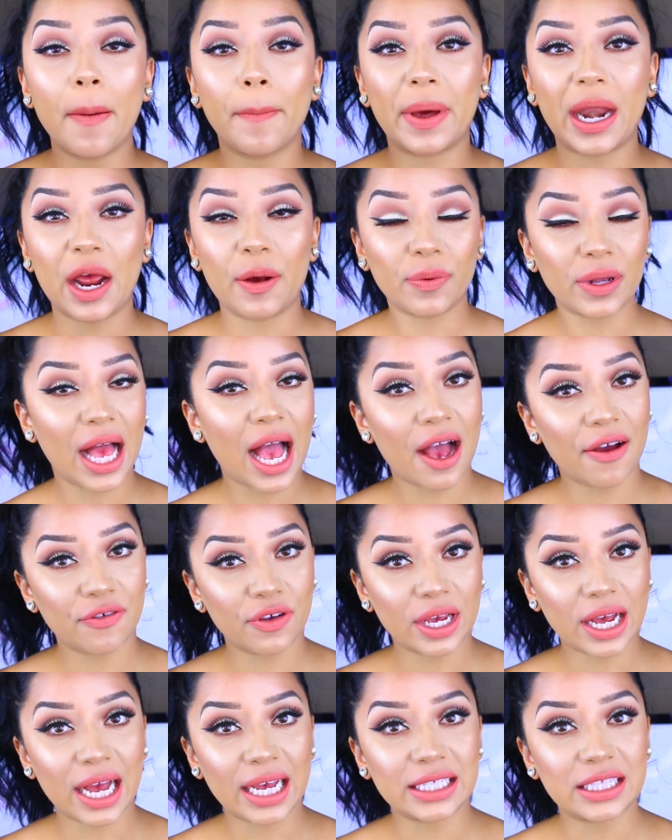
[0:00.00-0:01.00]
But I will have
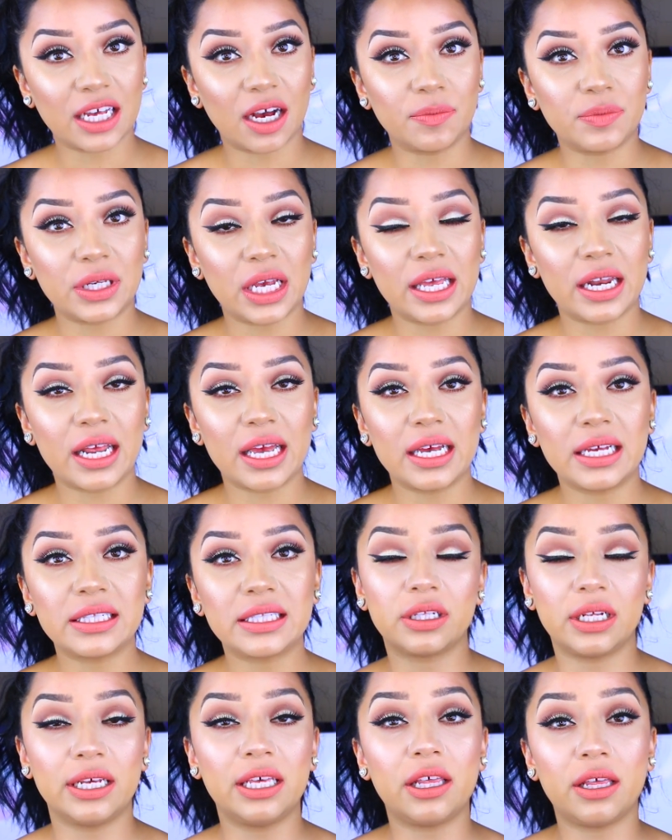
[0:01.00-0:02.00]
you guys
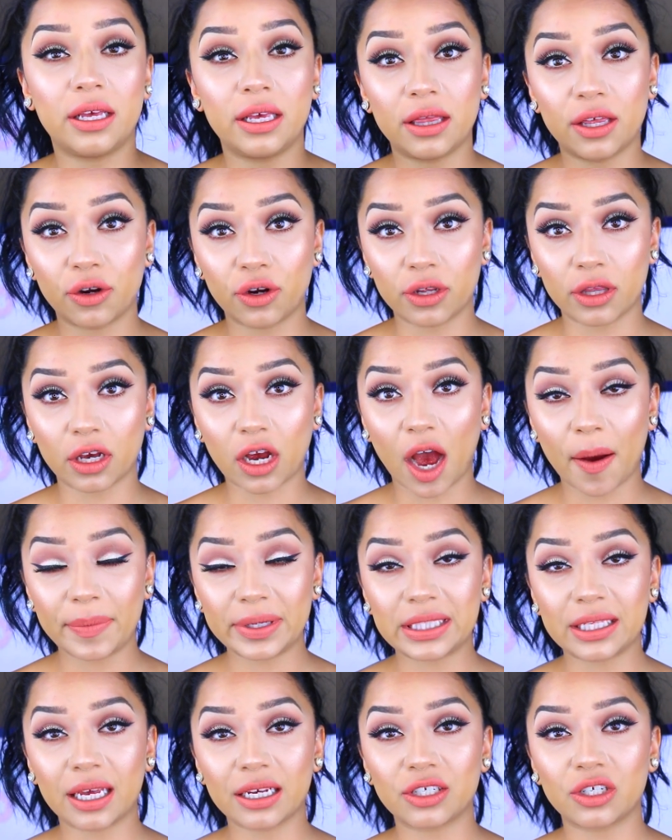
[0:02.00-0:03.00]
updated either in the
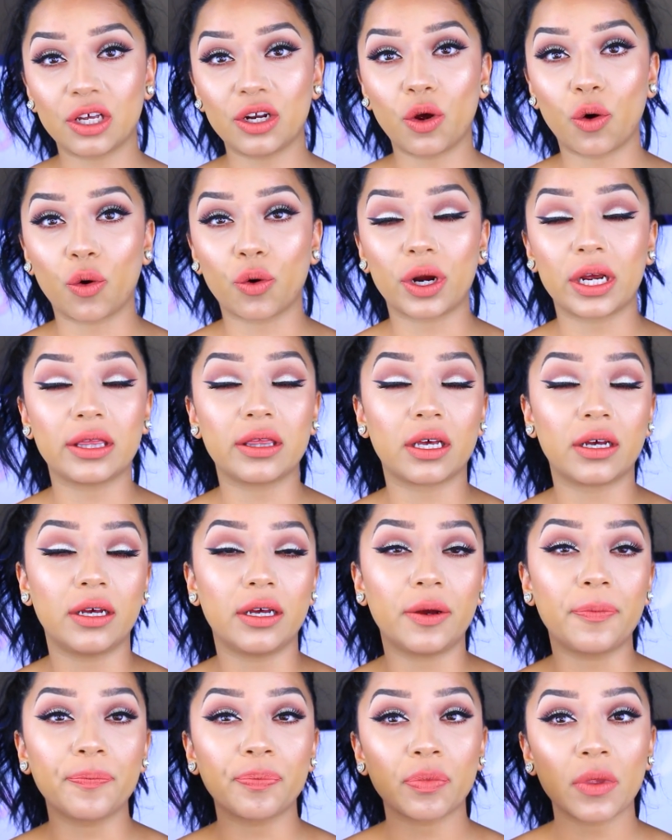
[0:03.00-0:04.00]
comment section or in
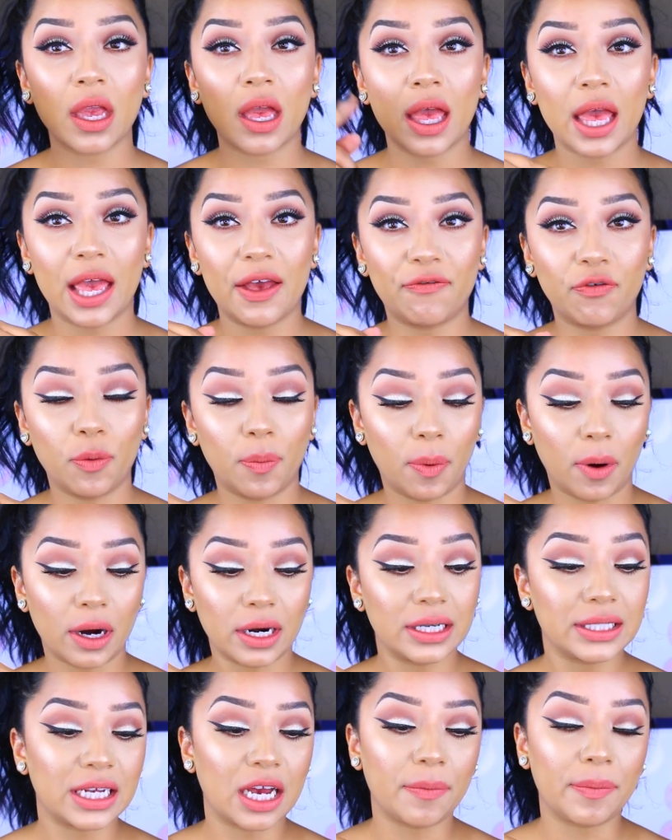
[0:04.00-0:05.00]
the info
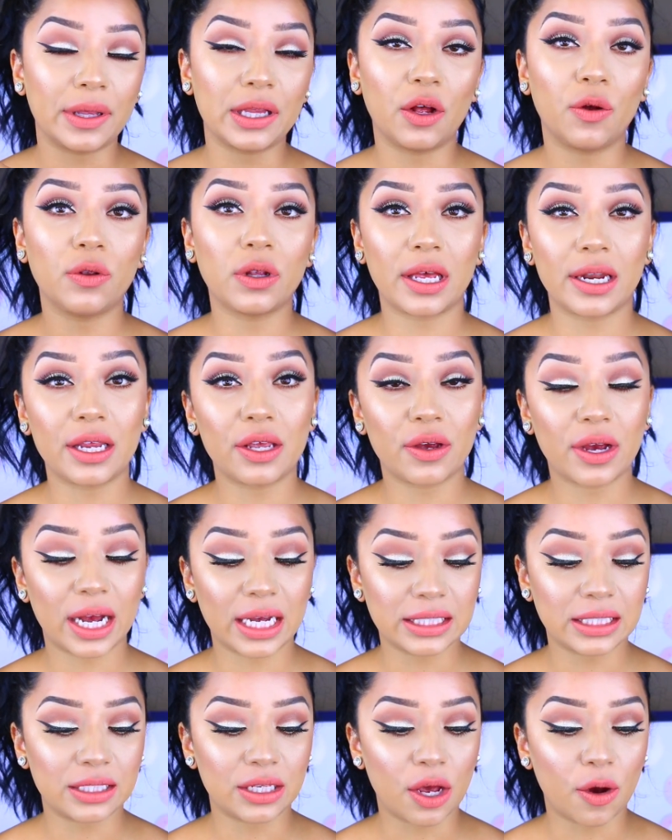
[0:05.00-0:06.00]
bar down below, letting you
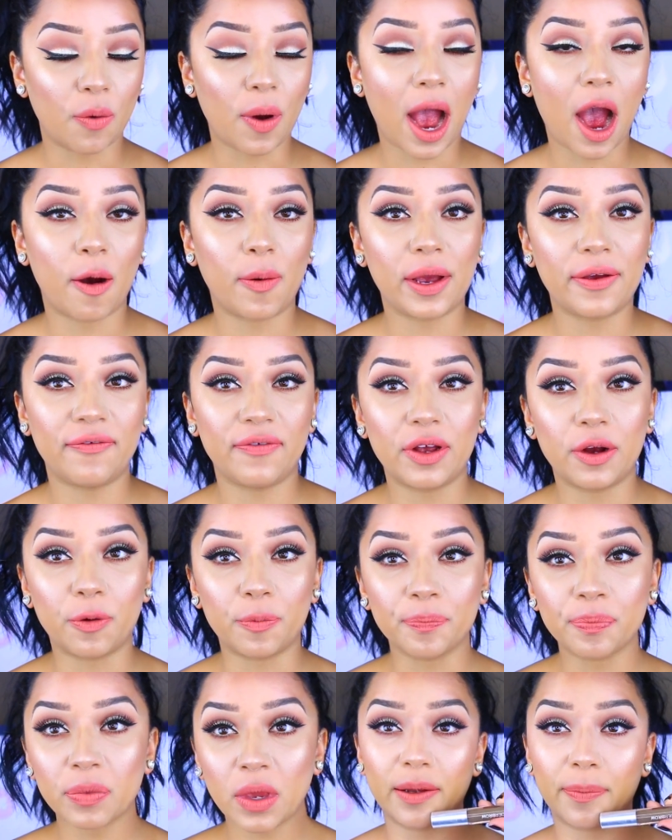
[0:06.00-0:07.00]
guys know how I feel.